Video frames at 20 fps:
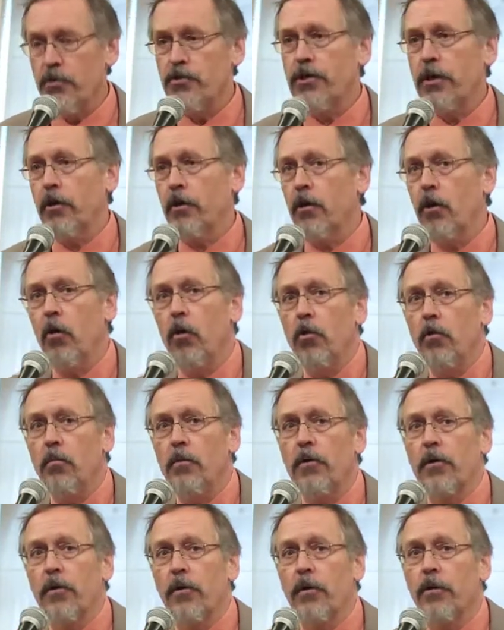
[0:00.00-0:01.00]
Sarah
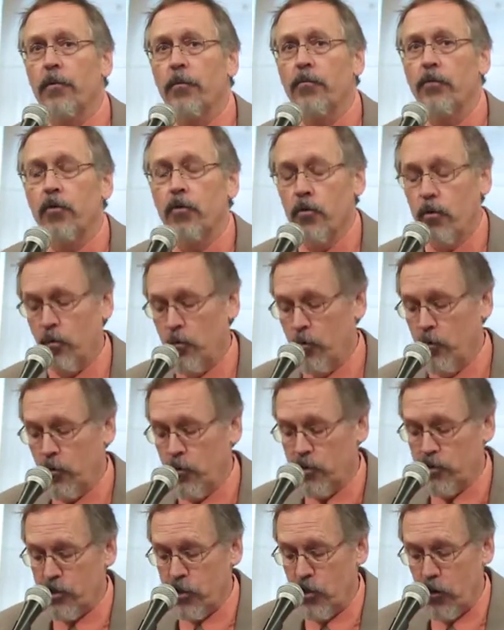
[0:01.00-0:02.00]
Ohlberg, who
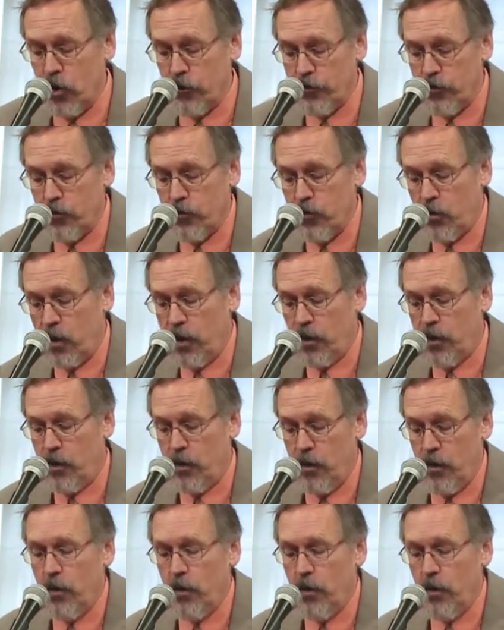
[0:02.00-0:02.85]
was an author who I